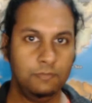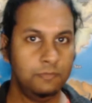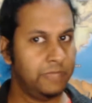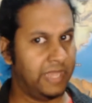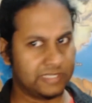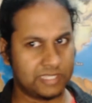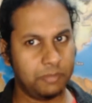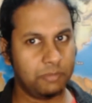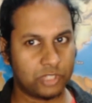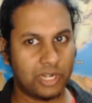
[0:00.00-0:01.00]
Now, some
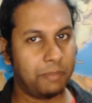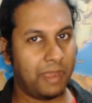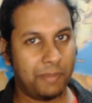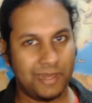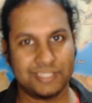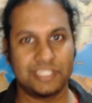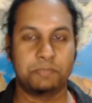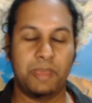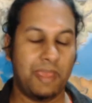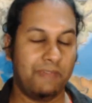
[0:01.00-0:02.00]
people try to bypass this
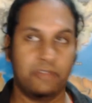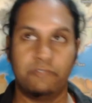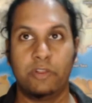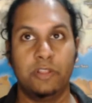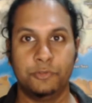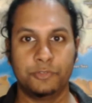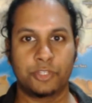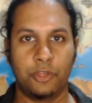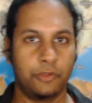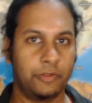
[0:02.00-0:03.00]
by having a very loose
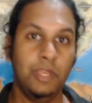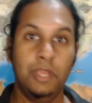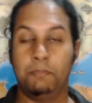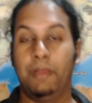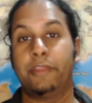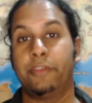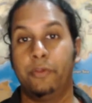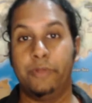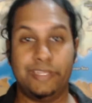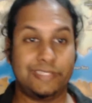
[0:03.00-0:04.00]
code. My
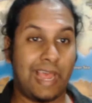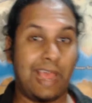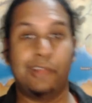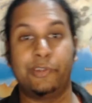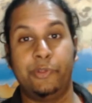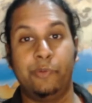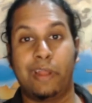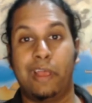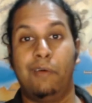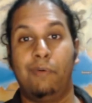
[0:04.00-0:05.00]
code is, I'll do what
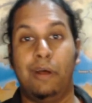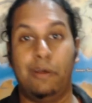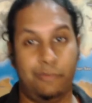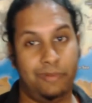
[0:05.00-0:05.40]
I want.